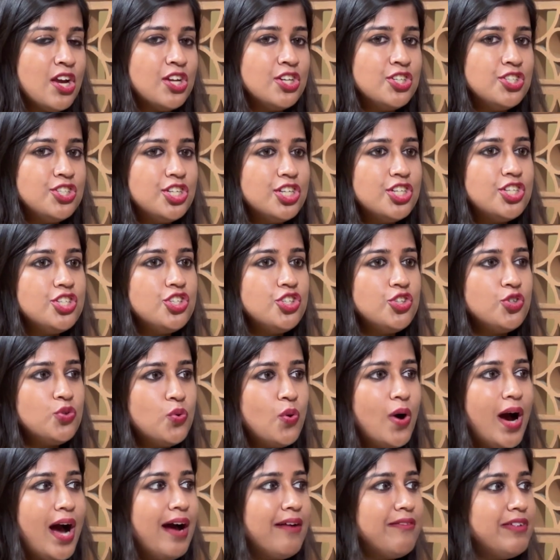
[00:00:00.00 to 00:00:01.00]
Did you
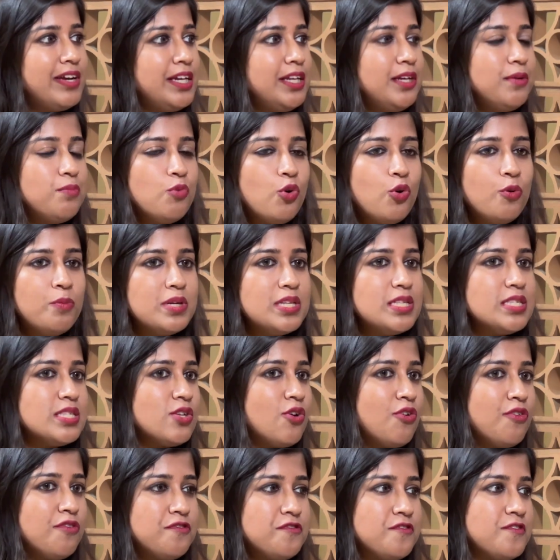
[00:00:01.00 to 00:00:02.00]
have any moments
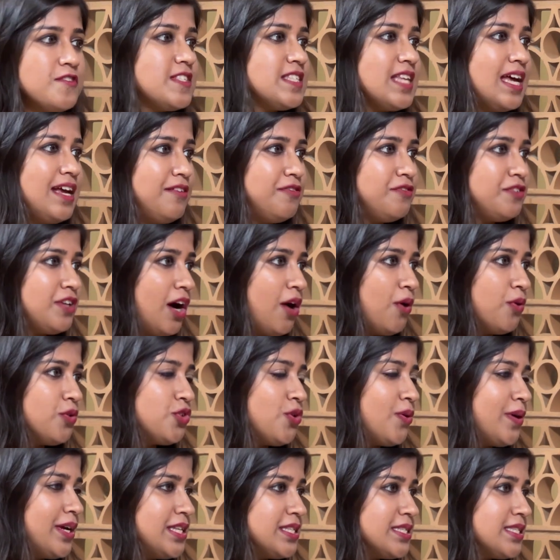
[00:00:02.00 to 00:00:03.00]
of self-doubt
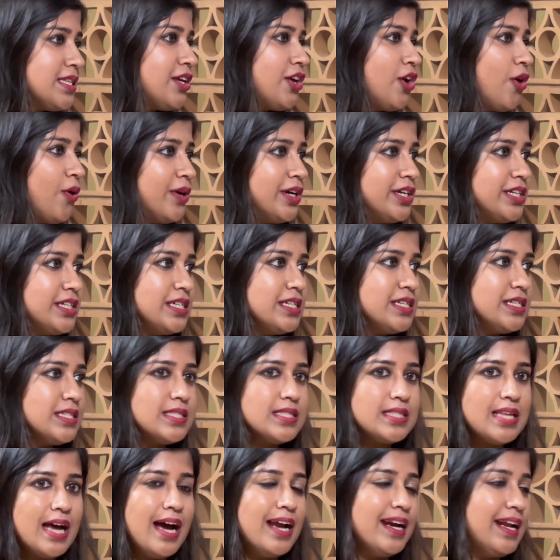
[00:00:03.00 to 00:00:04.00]
or
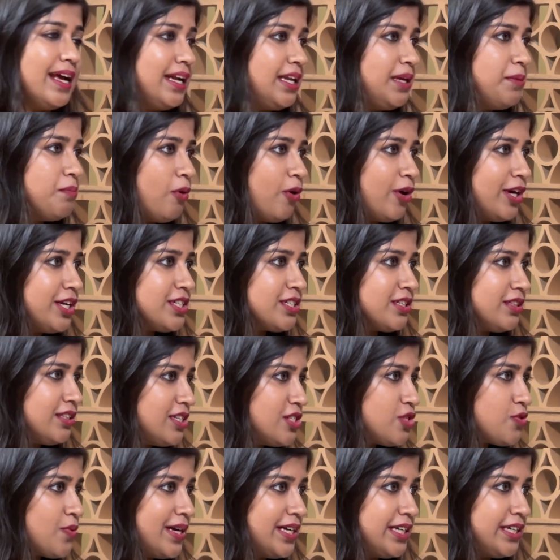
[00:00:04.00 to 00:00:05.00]
insecurities at any point in
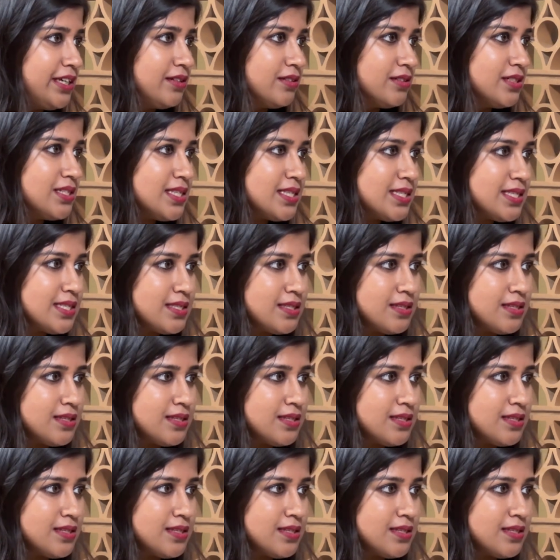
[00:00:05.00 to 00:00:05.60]
these 20 years?